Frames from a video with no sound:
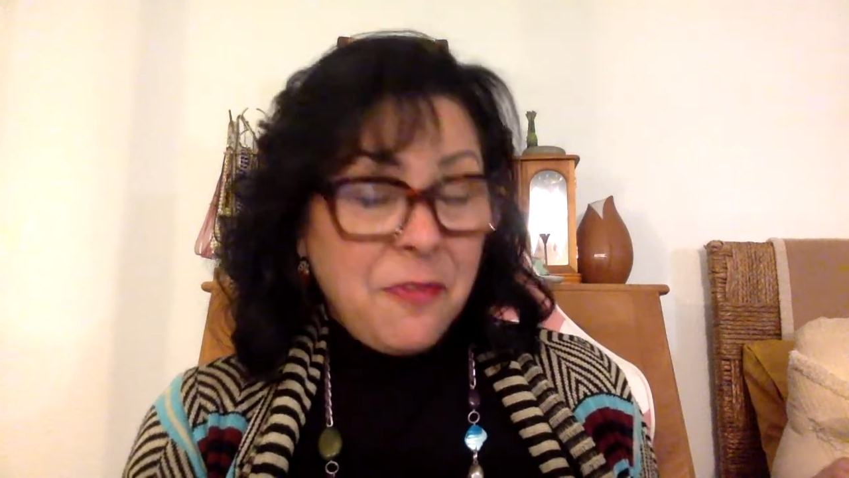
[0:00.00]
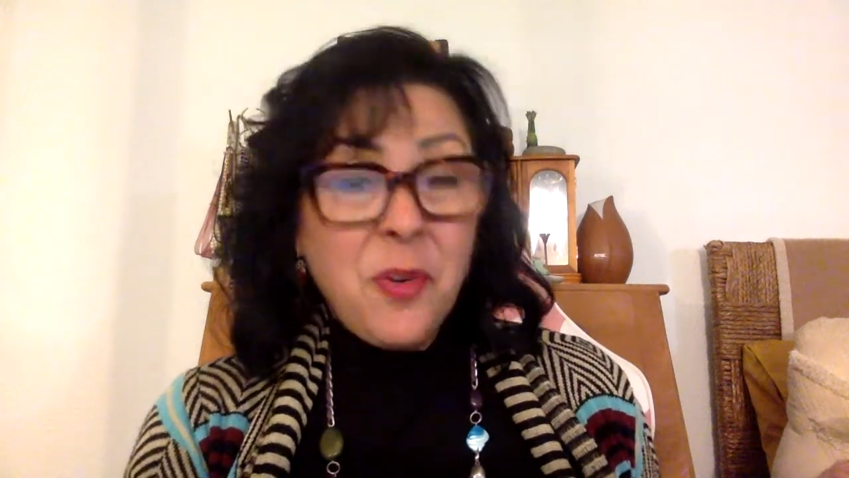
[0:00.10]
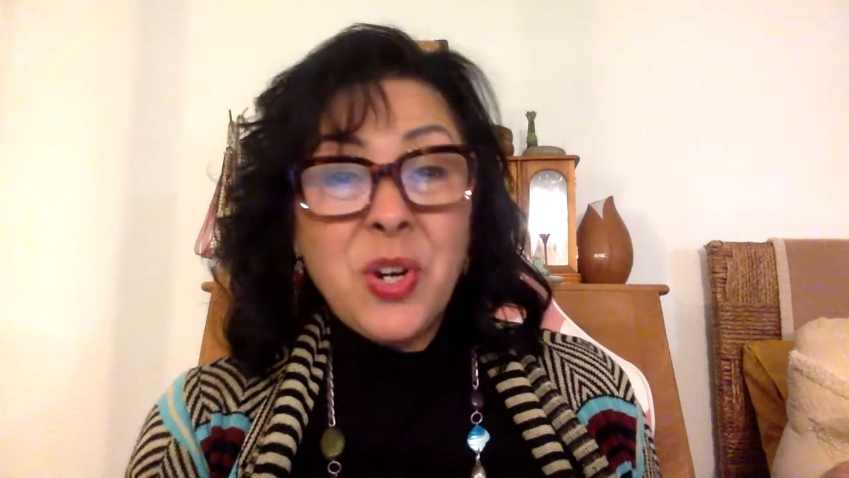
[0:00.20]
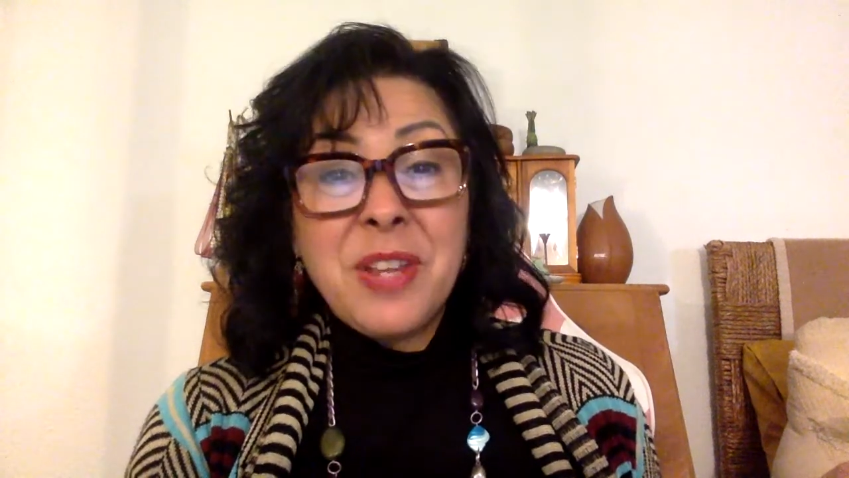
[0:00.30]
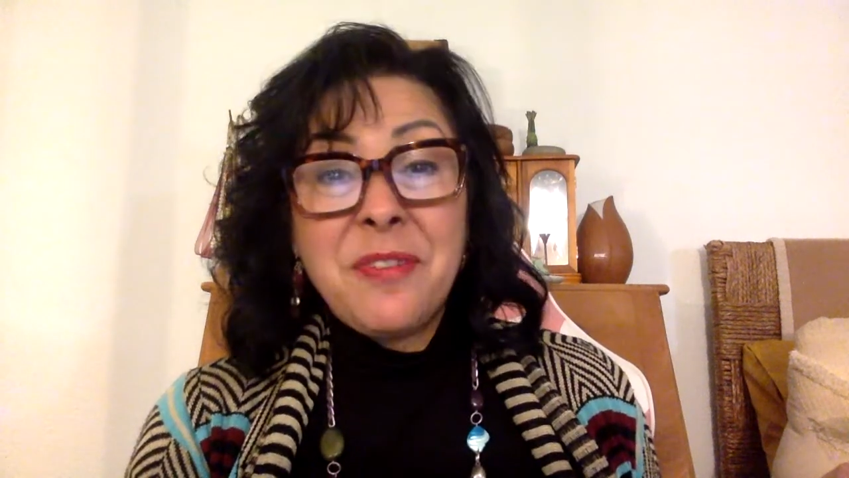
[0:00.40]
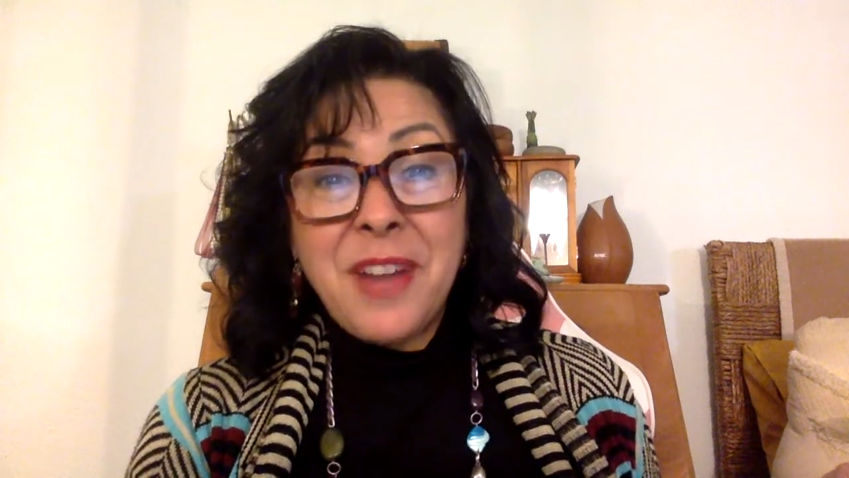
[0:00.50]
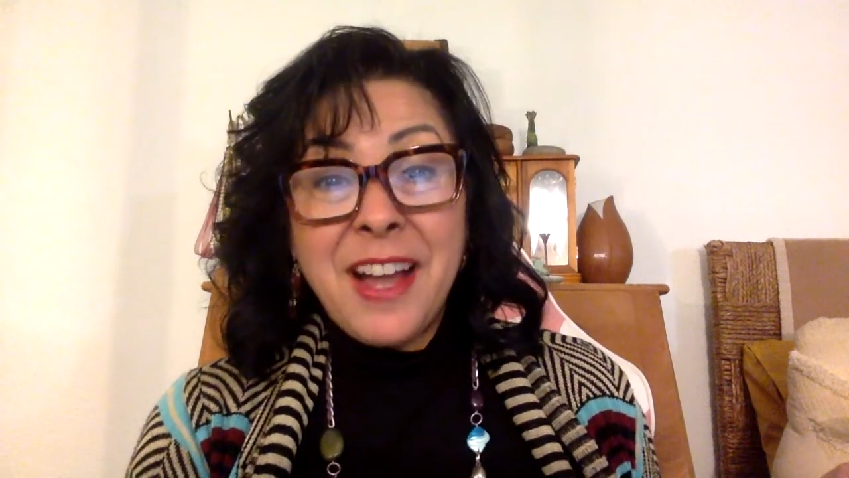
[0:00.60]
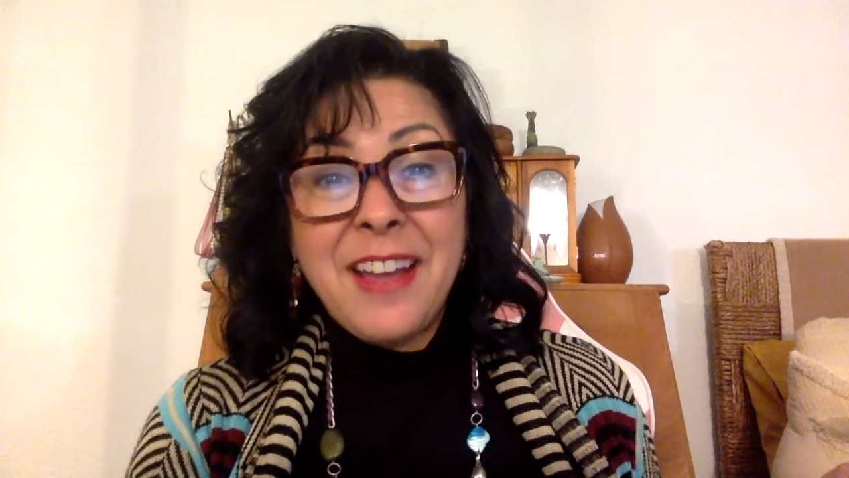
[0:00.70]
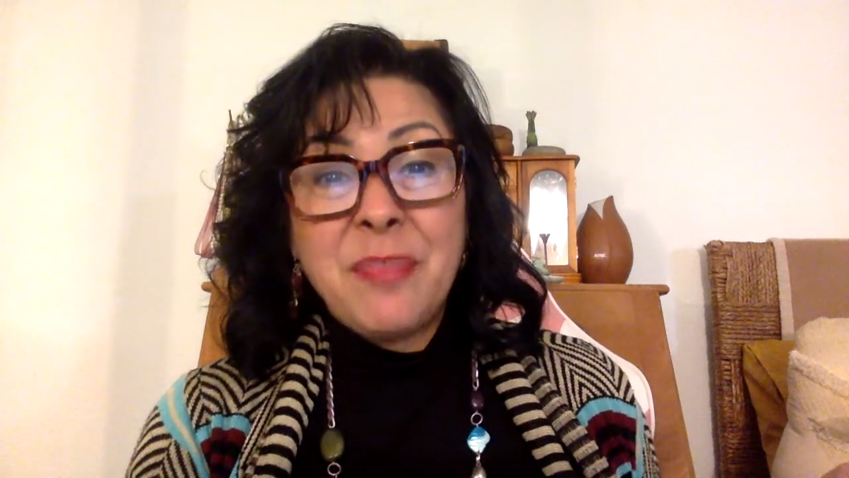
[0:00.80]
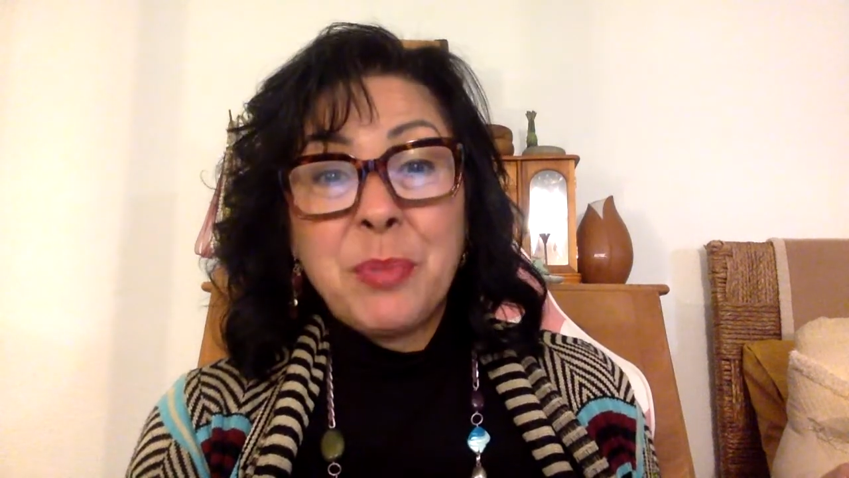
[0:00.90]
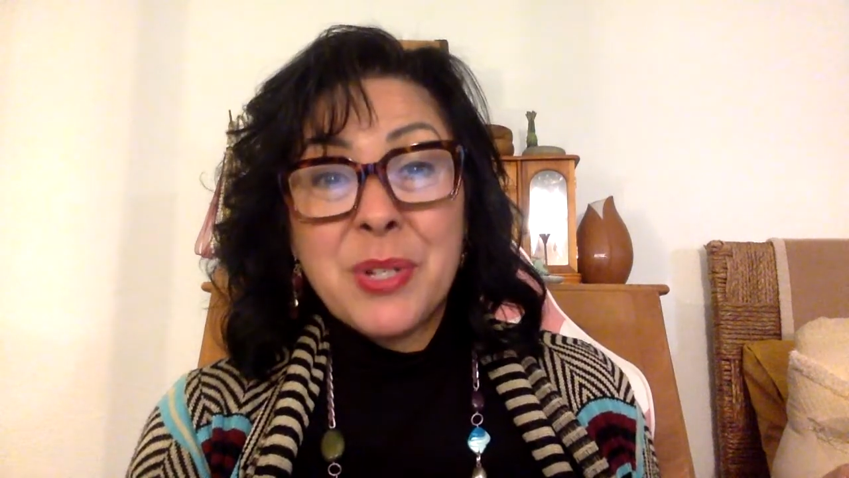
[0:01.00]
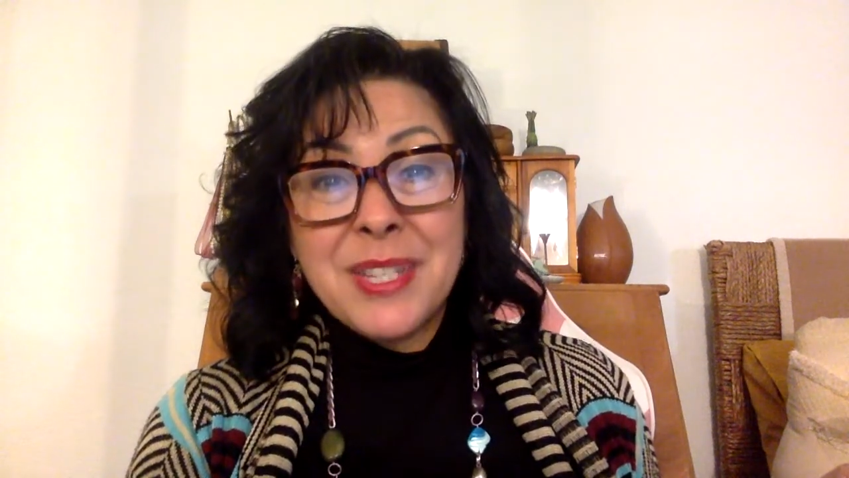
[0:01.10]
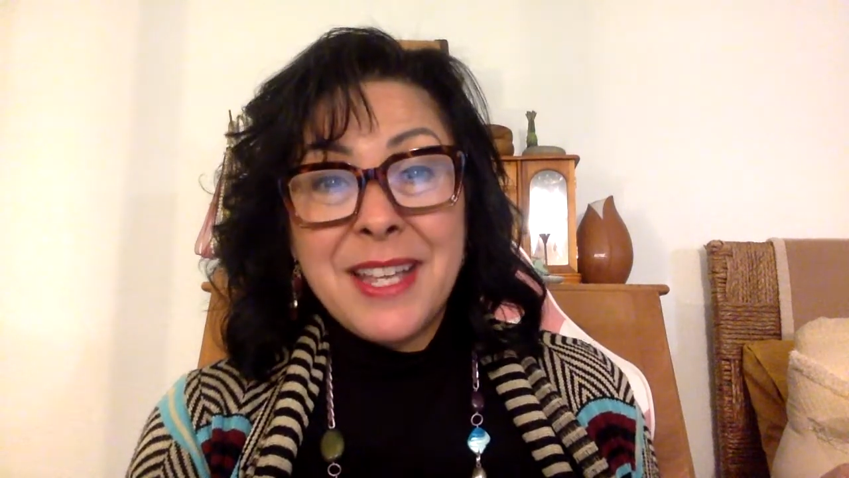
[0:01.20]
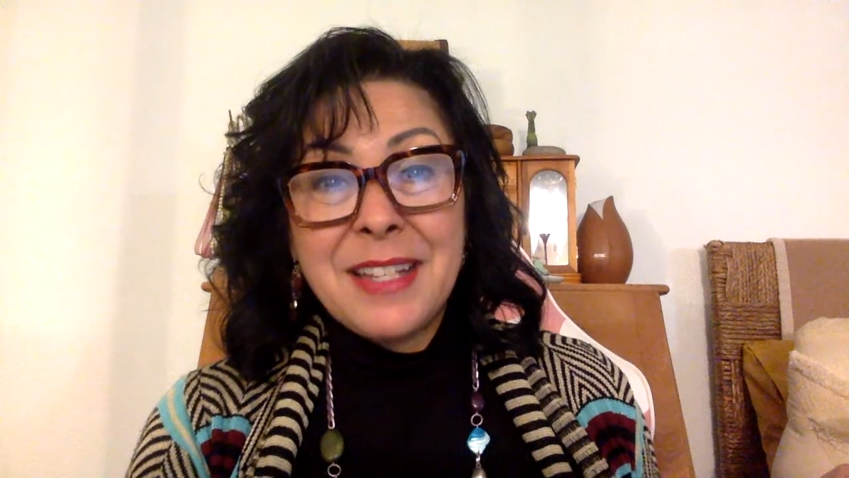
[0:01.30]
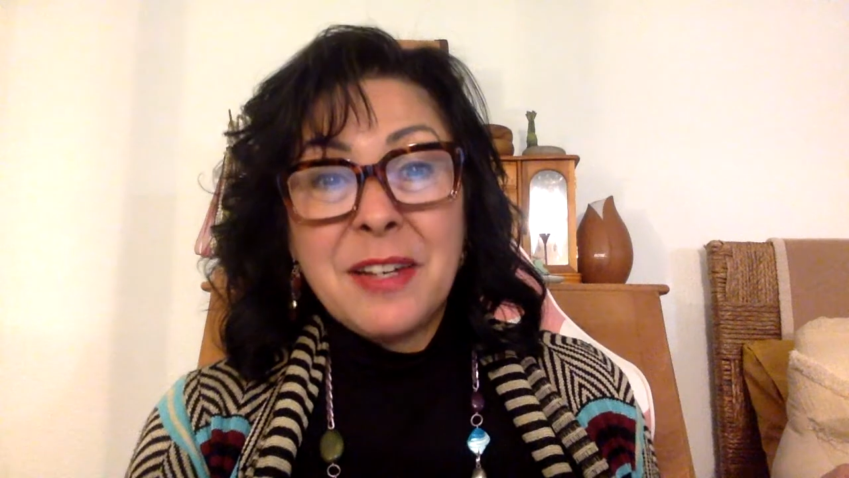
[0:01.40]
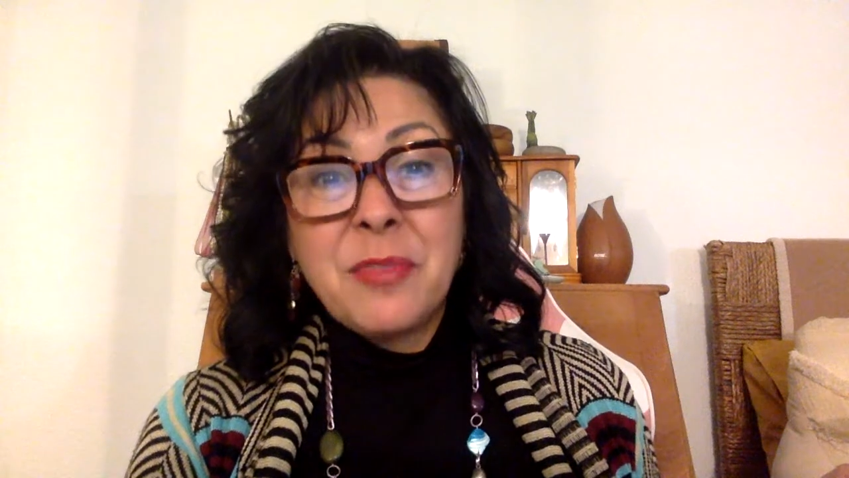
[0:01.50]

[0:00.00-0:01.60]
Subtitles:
45% of